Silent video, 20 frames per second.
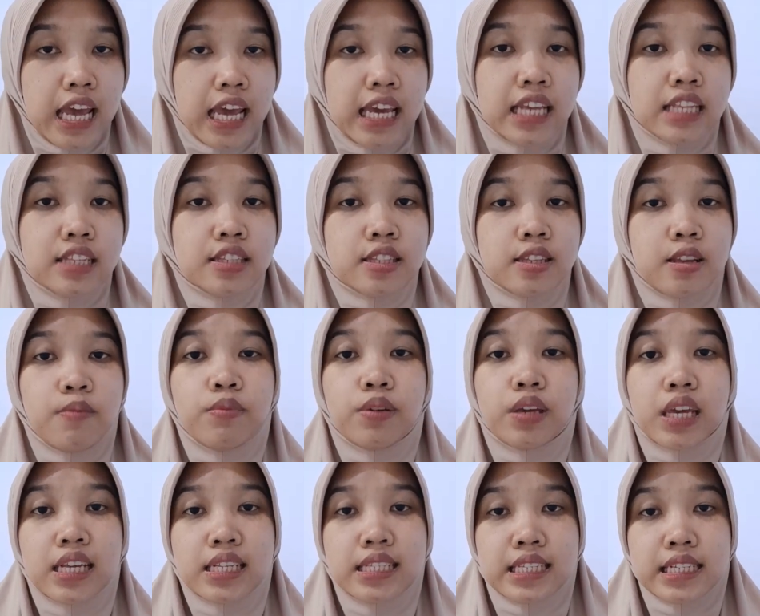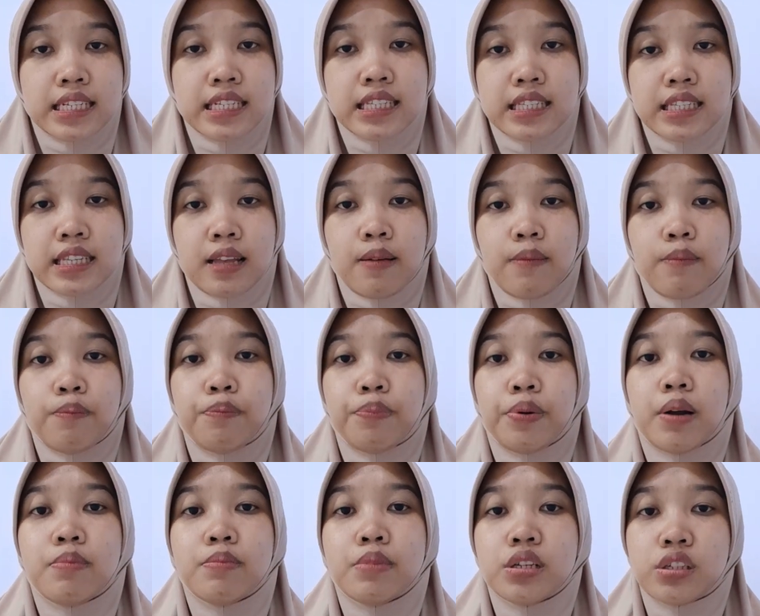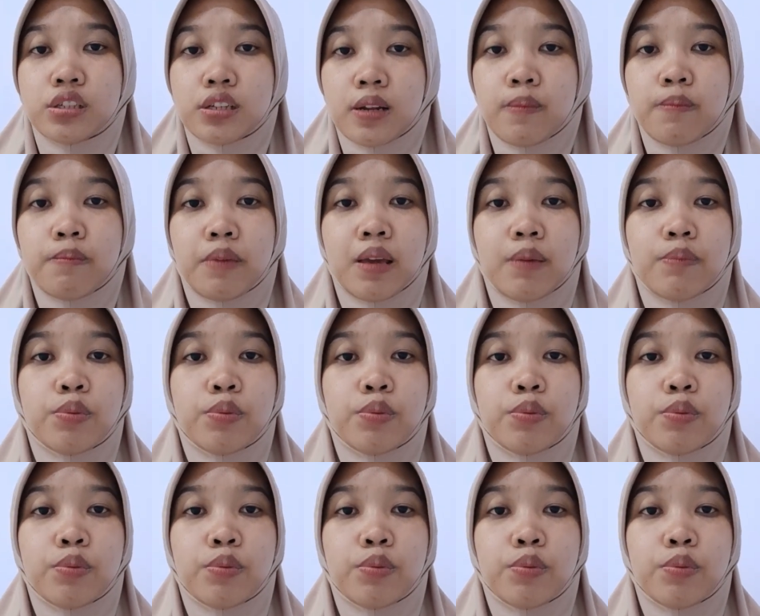In some cases, permission may be